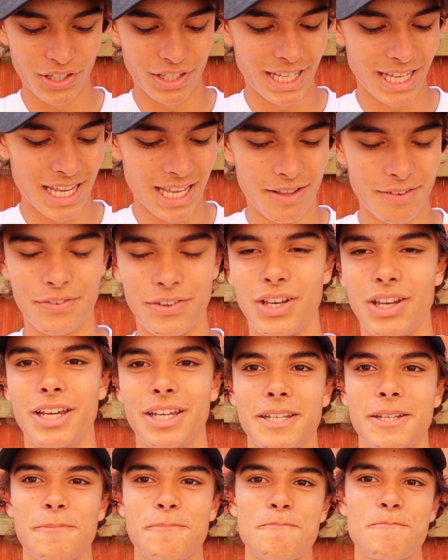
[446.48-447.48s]
in here for
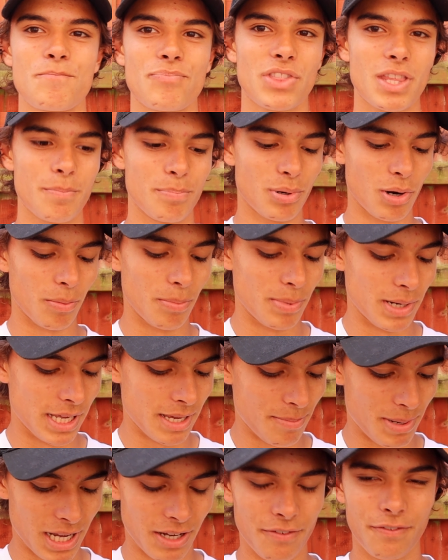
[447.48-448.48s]
like probably
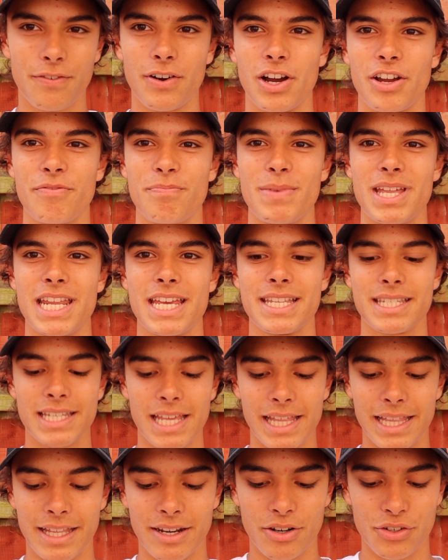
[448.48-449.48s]
about 5 minutes,
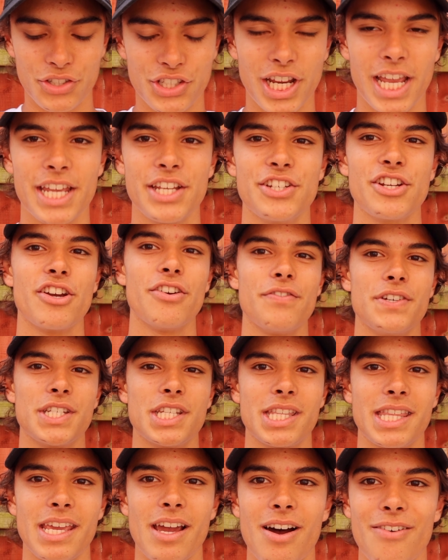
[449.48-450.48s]
and then I'll change over
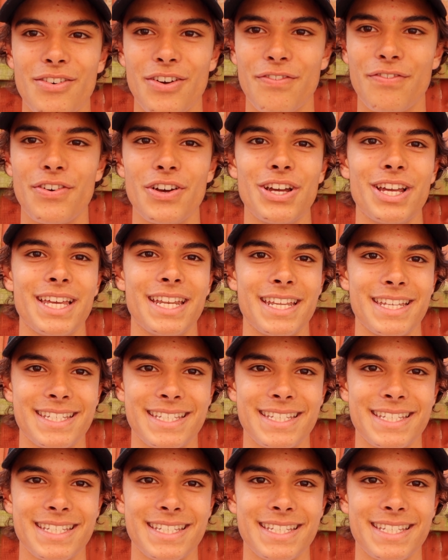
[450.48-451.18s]
to the other foot in a